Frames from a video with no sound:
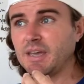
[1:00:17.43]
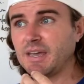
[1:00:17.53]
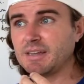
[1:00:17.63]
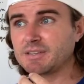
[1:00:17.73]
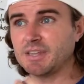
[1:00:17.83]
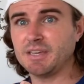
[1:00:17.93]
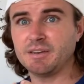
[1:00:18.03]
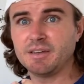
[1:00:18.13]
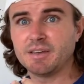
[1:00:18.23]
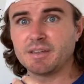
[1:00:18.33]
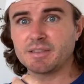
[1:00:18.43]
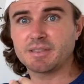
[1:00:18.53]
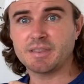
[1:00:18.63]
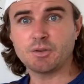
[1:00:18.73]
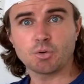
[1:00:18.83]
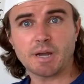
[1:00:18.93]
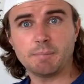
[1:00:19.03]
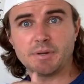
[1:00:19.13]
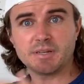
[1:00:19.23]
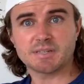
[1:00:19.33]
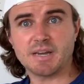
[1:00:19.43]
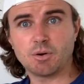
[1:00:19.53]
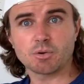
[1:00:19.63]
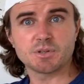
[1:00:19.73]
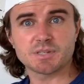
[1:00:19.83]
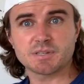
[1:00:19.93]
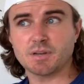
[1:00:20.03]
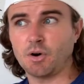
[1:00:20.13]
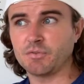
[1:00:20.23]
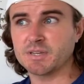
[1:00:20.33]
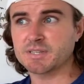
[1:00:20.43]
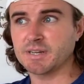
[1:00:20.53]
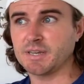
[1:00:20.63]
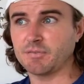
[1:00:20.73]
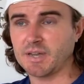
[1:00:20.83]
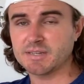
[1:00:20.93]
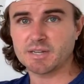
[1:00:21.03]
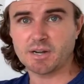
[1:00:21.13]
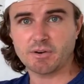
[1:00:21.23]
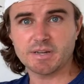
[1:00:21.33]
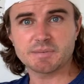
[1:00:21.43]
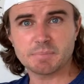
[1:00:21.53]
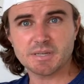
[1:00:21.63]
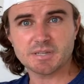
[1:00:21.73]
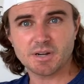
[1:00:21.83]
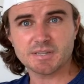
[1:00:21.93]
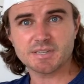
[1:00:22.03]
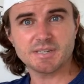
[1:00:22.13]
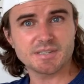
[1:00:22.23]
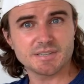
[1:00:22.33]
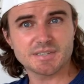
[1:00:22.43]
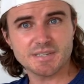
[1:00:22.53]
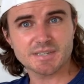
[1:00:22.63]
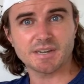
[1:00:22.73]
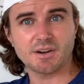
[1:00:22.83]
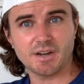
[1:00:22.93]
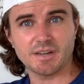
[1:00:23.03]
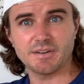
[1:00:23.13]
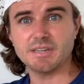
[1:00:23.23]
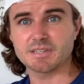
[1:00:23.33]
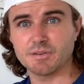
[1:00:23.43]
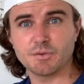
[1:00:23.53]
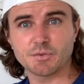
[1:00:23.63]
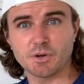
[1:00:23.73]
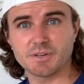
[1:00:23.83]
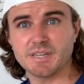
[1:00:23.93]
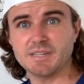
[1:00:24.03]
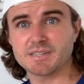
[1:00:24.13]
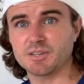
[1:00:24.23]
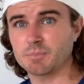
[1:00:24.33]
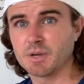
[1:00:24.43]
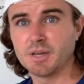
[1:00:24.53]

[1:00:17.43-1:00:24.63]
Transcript: and then your company is now, because obviously if A's hire A's and B's hire C's, then C's are going to hire D's, and if you've got D's, then you're